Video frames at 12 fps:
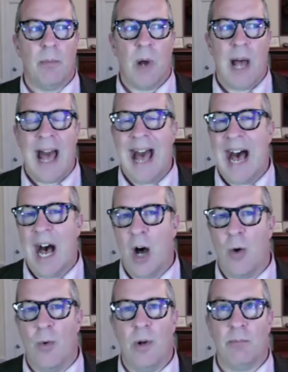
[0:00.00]

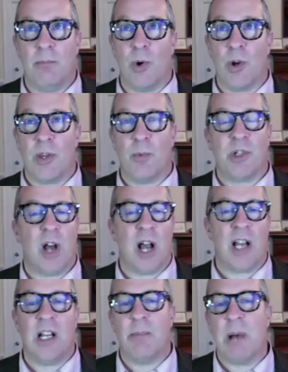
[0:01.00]
how more than we're
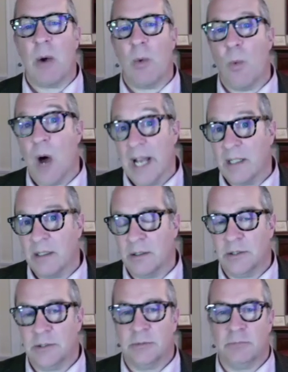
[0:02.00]
talking about what.
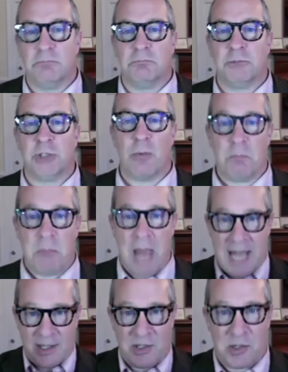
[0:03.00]
So
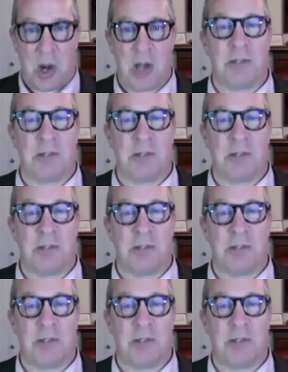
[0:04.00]
as a start.